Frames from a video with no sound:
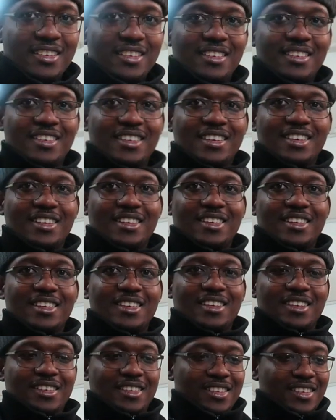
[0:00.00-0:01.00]
You gotta take
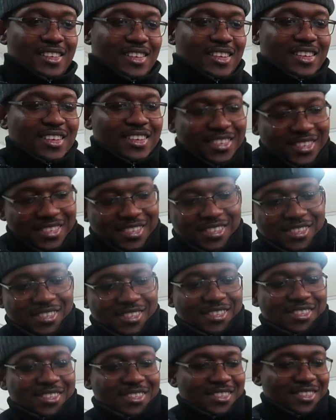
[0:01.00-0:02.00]
off everything piece
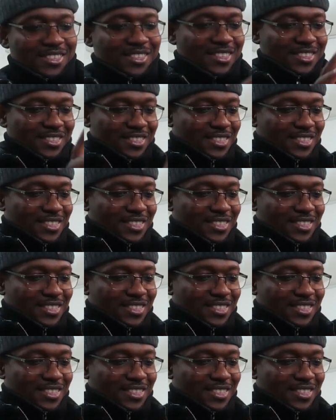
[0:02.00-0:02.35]
by piece.